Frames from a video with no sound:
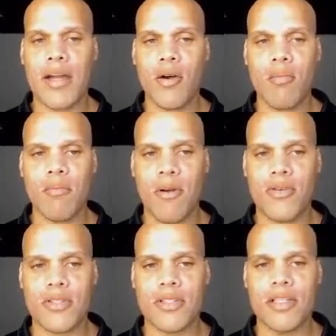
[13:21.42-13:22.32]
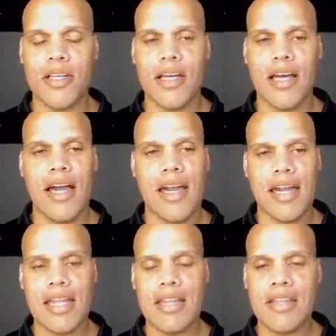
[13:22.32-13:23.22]
open person.
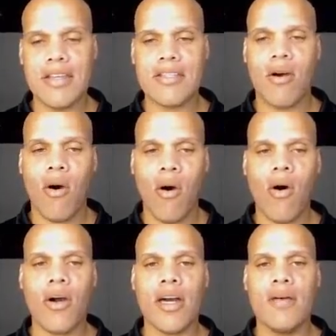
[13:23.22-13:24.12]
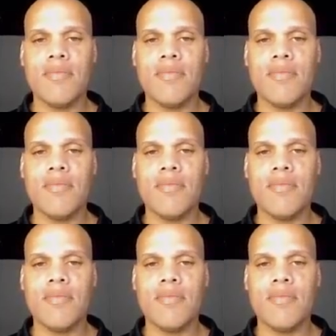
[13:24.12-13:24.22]
And this all comes